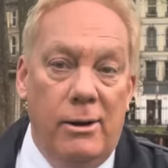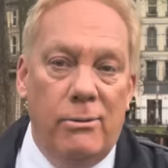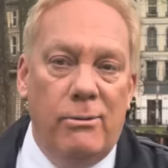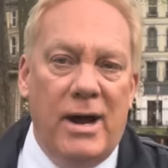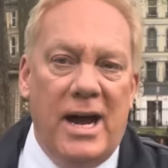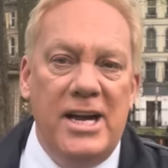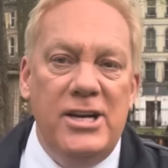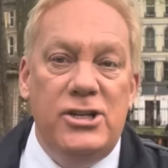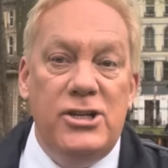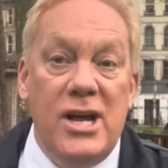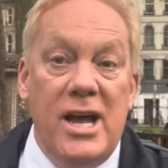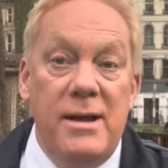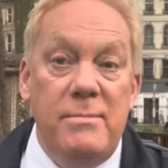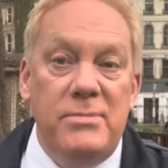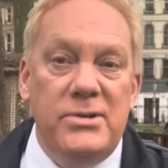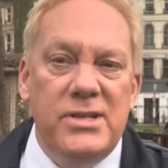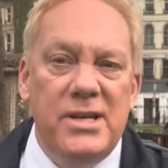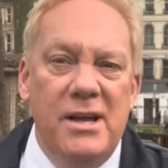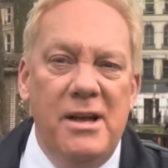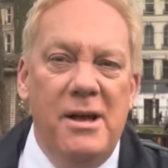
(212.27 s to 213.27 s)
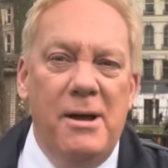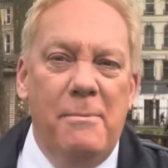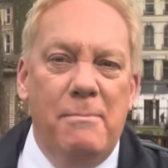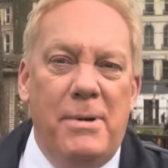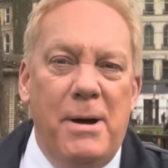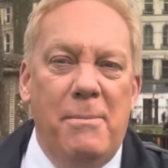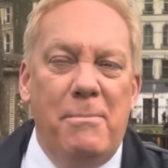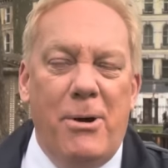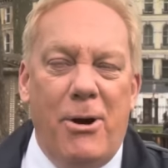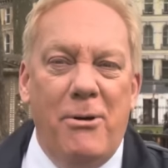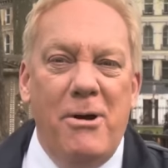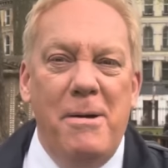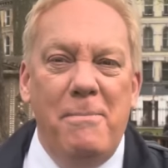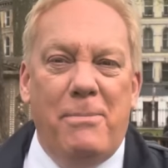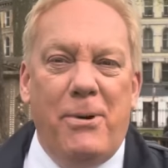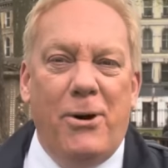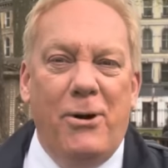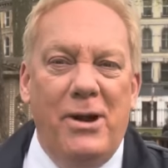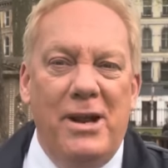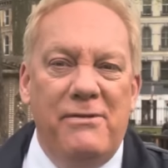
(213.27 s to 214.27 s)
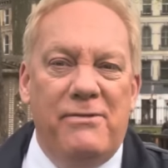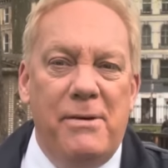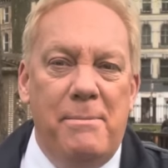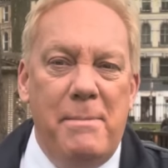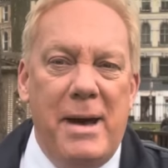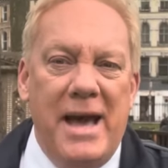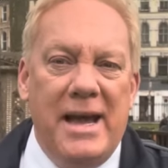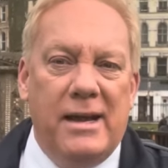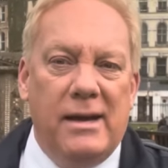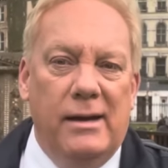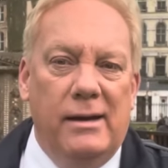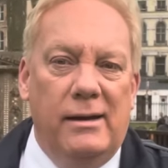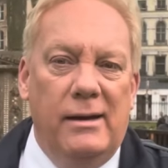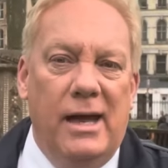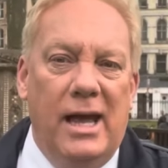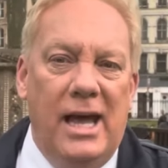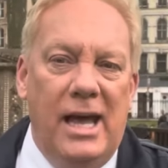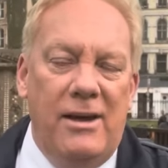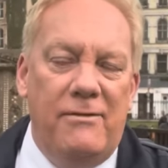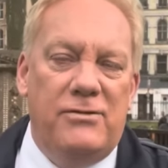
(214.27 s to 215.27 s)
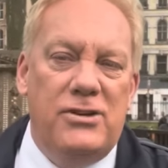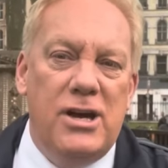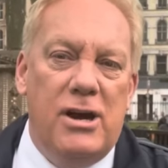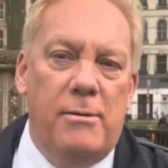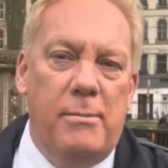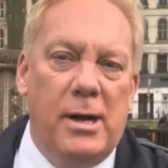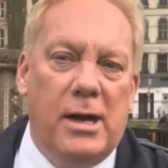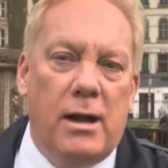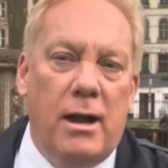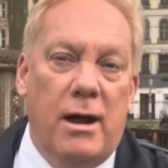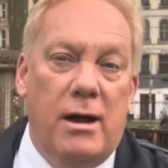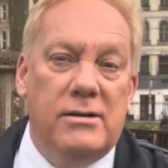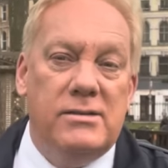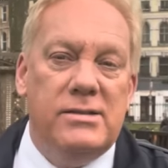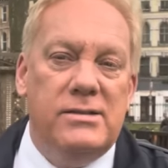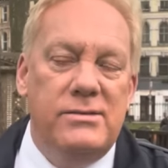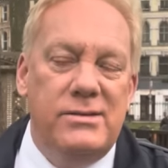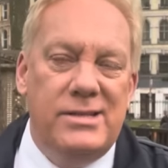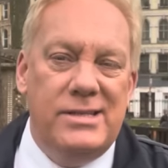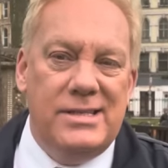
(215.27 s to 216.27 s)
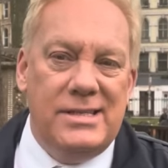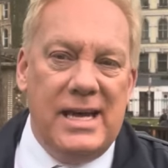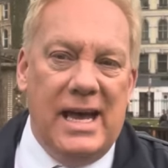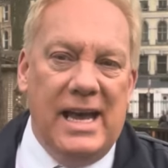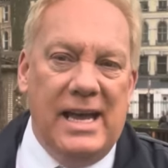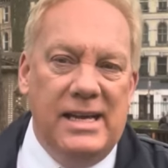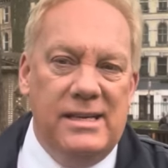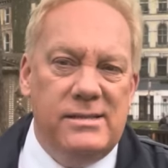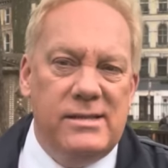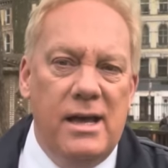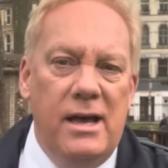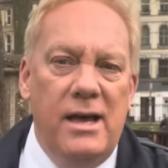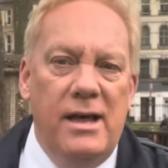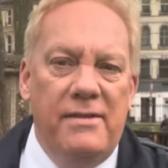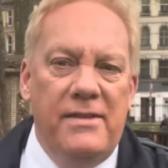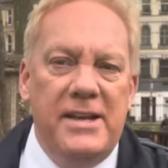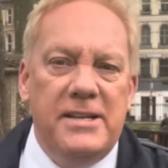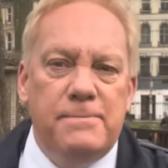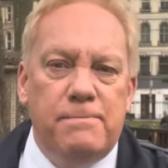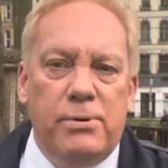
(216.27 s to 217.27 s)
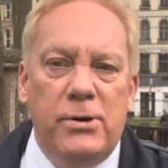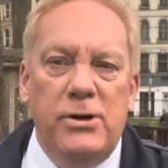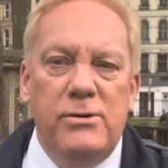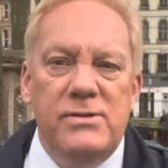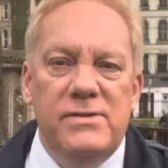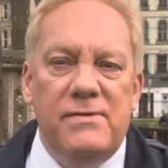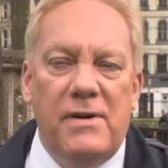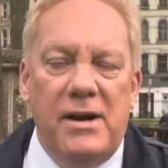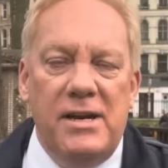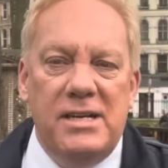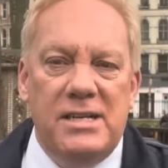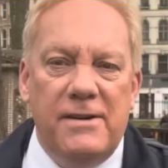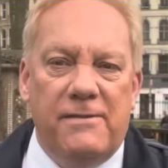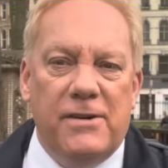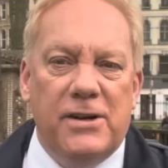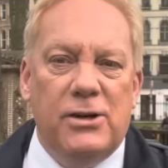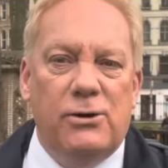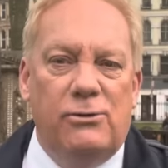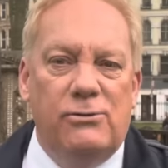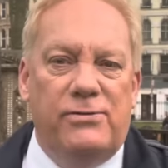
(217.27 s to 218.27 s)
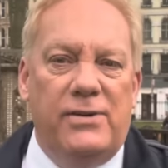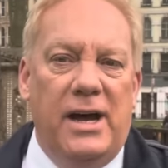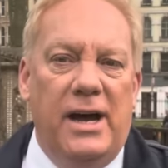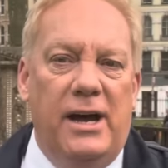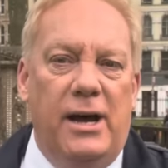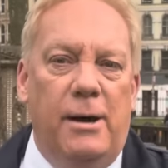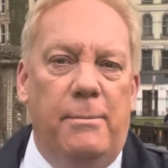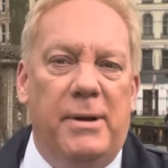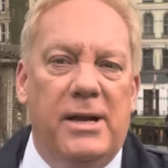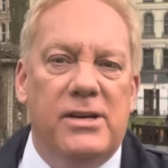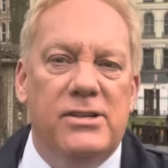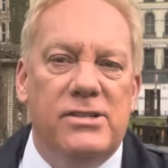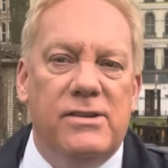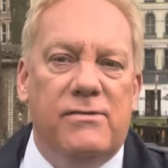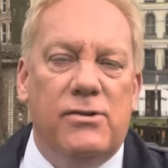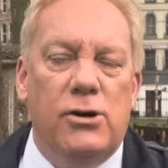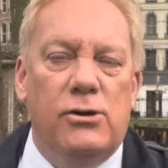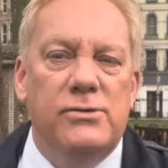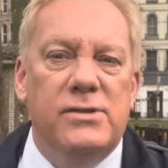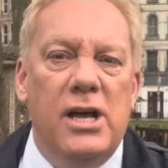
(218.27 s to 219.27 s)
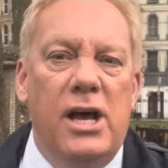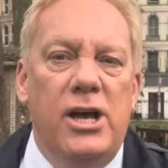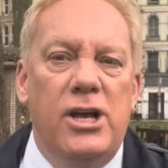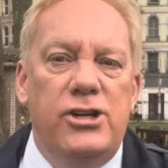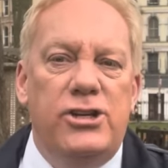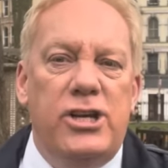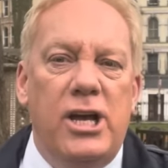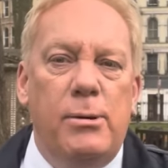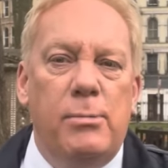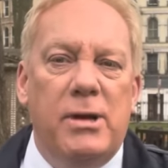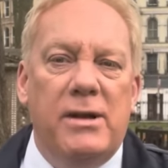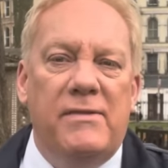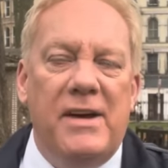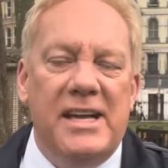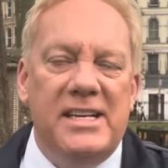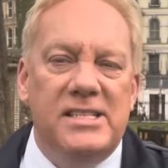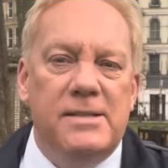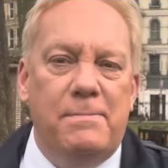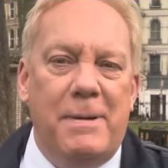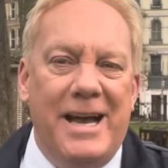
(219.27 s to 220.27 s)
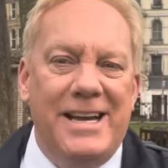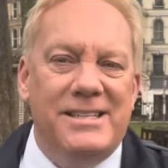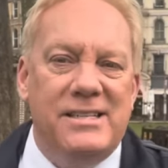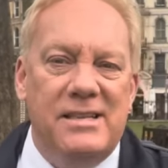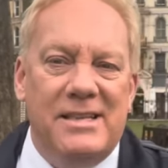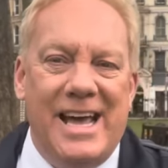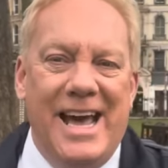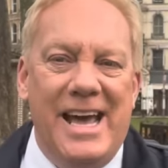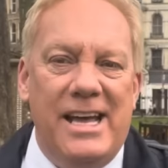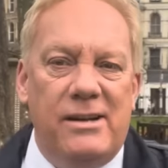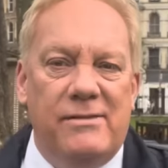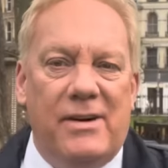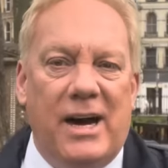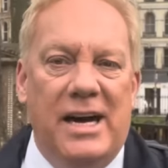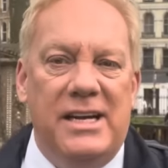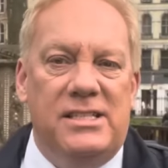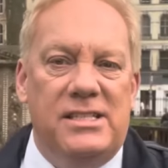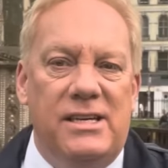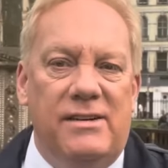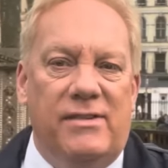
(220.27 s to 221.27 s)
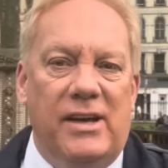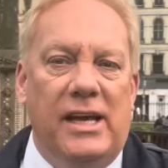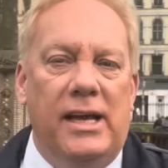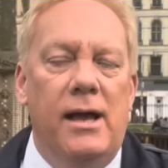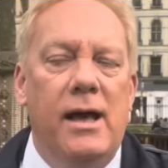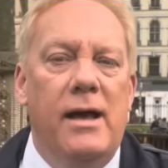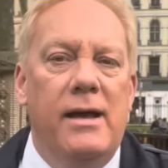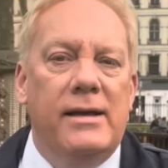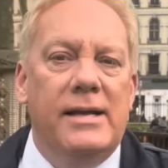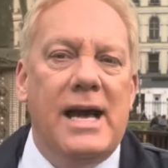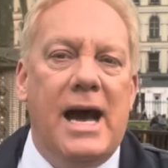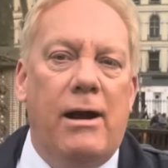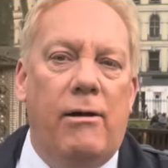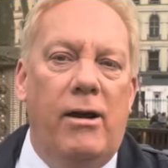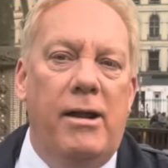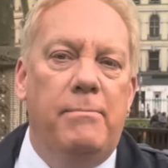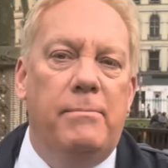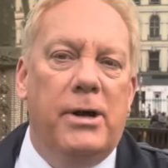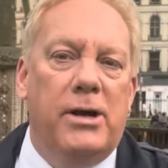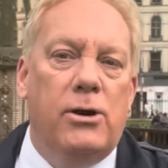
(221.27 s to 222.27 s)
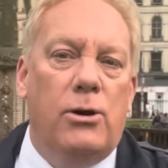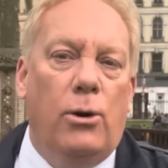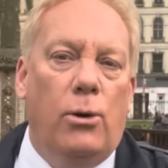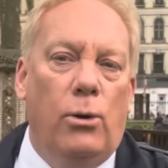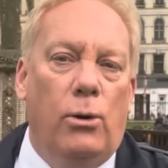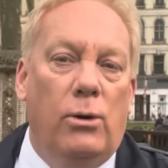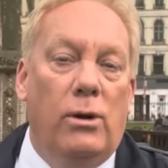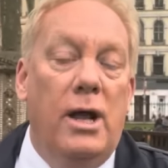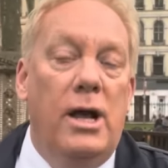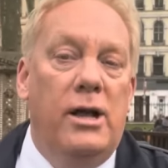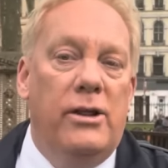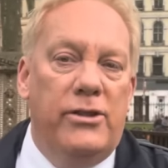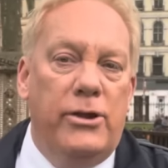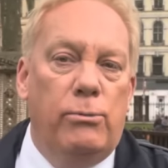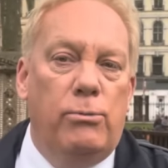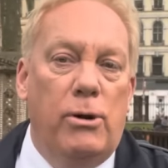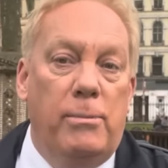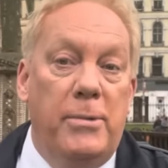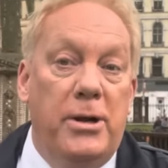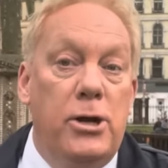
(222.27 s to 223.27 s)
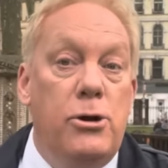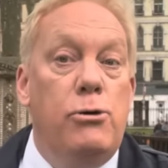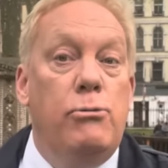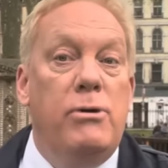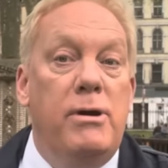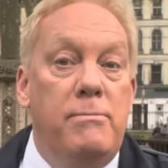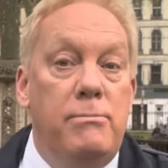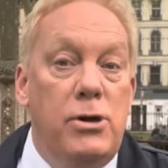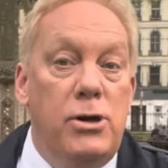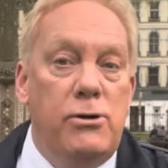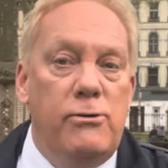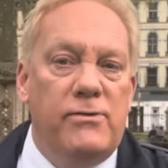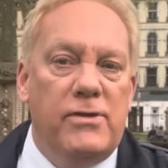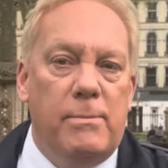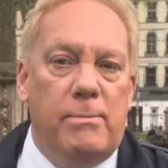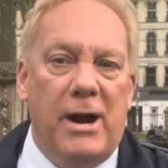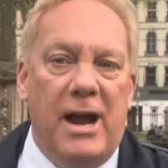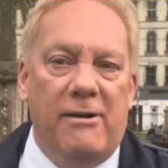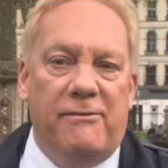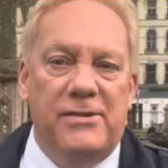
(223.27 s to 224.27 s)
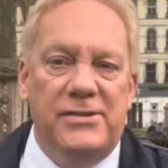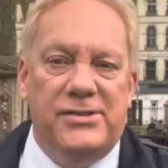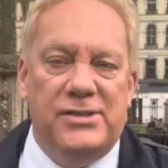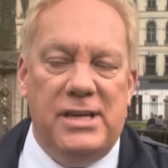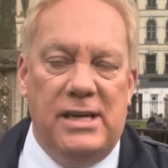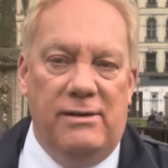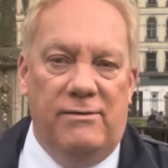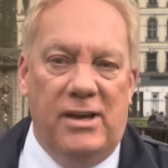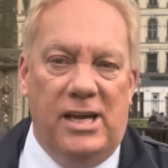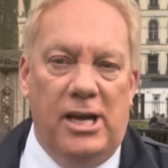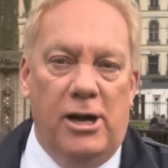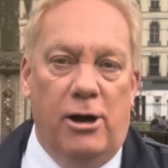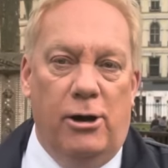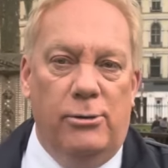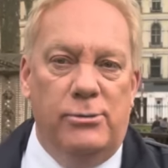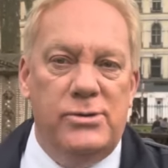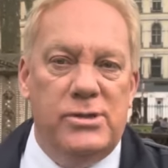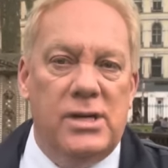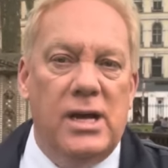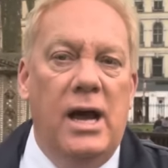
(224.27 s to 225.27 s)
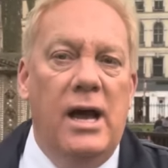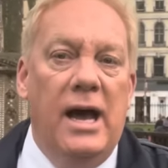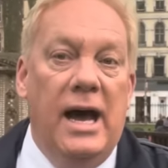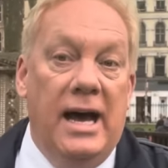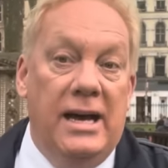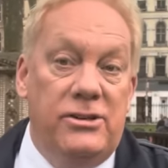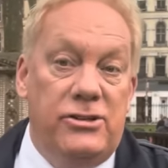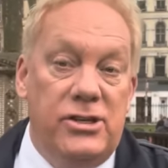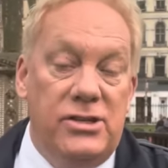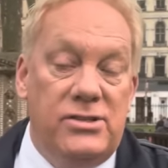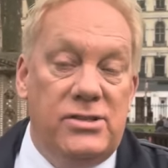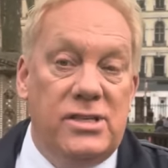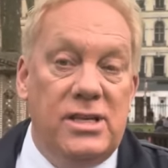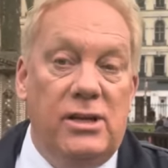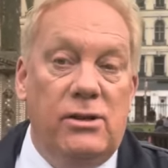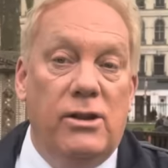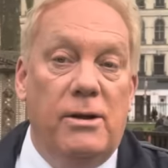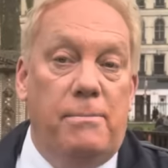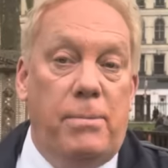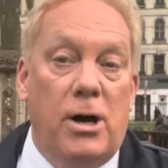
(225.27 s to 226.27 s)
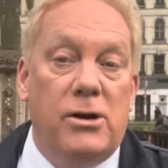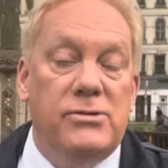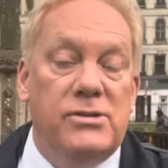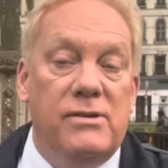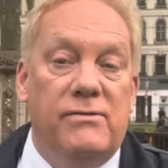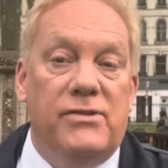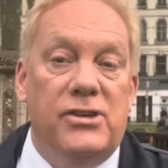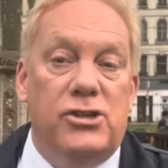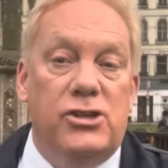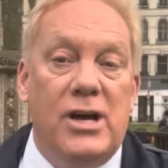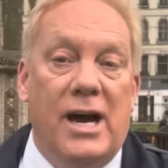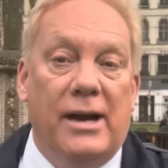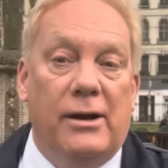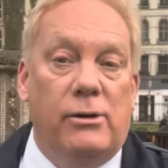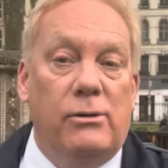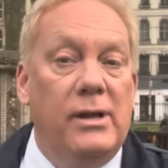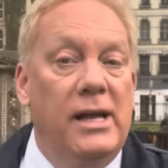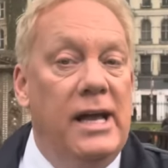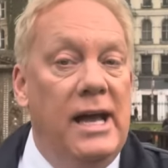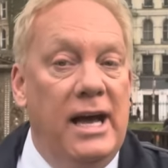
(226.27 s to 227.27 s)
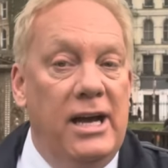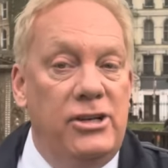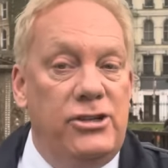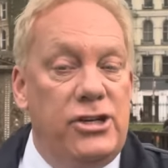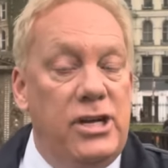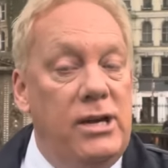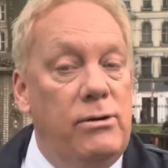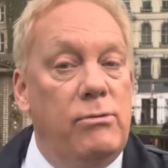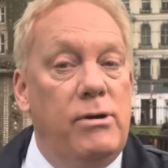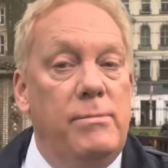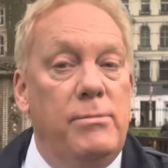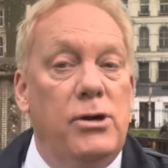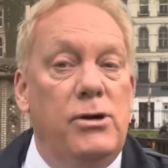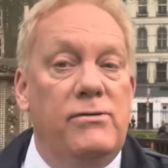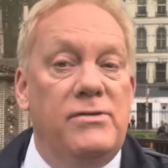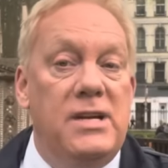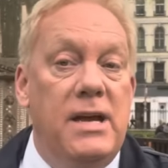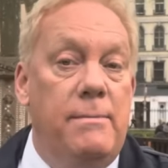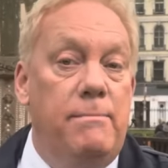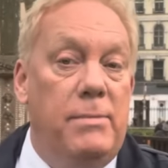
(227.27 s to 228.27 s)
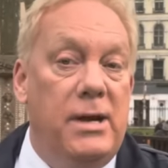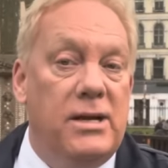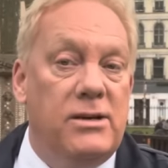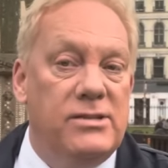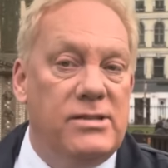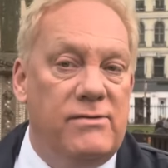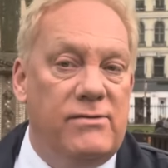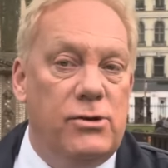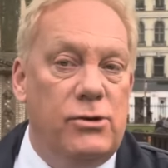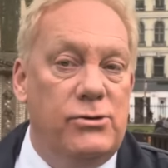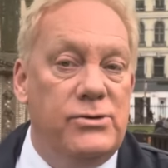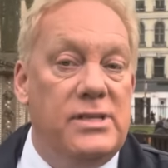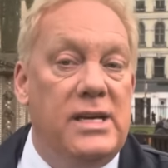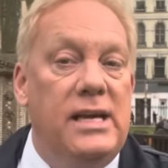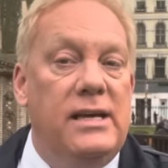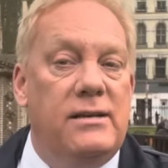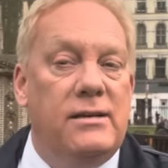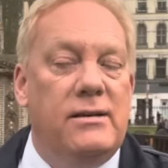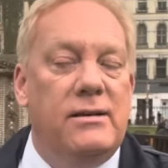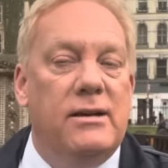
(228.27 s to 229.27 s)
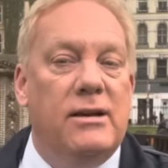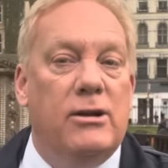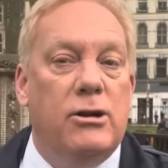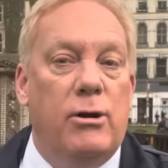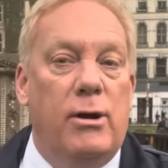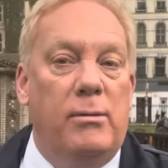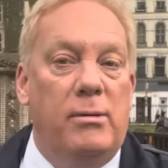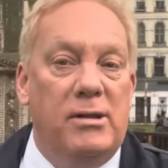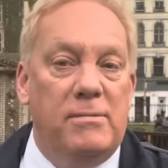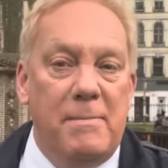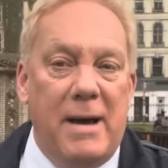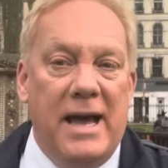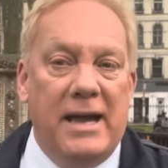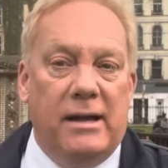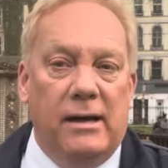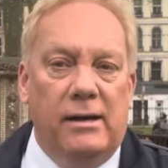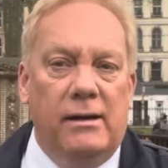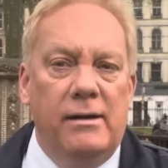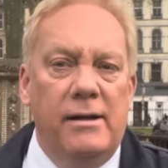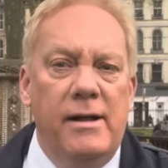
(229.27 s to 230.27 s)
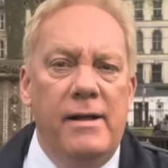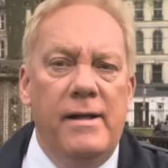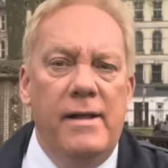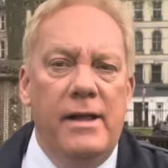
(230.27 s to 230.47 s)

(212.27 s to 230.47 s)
Right, James? But more importantly for Meghan, if Jeremy Clarkson stays, this proves very difficult for her because, of course, she would have expected the head of ITV, Carolyn McCall, the woman who removed the breakfast TV host, and she's still the boss of the channel, and she removed him because, of course, he didn't agree with Meghan.